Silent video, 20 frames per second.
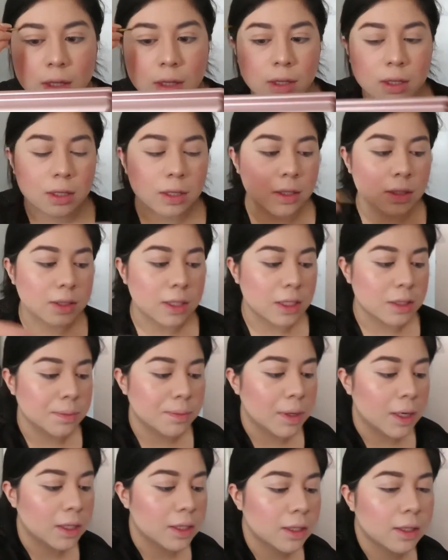because that's
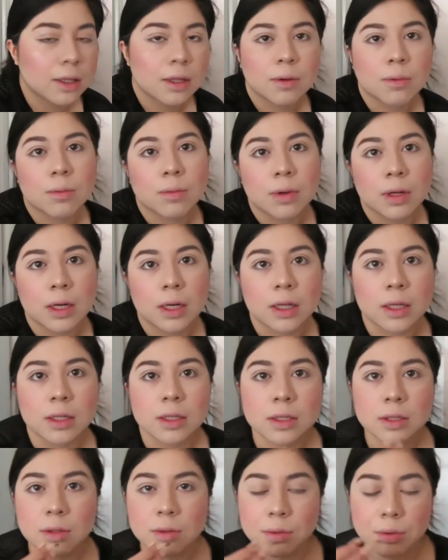practically what it
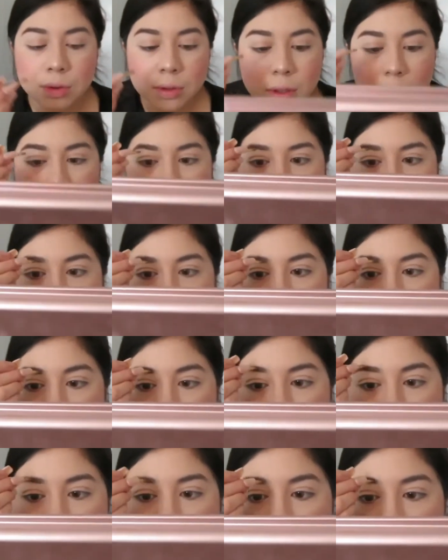is. And
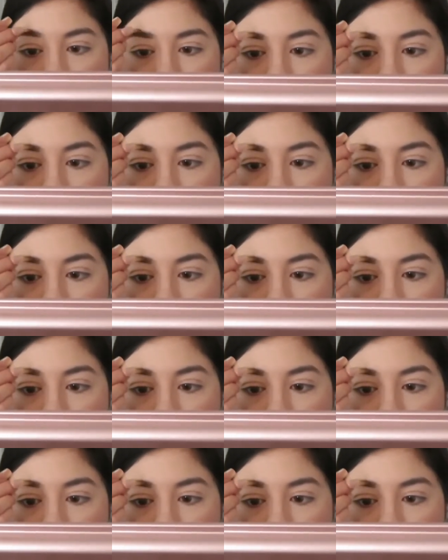then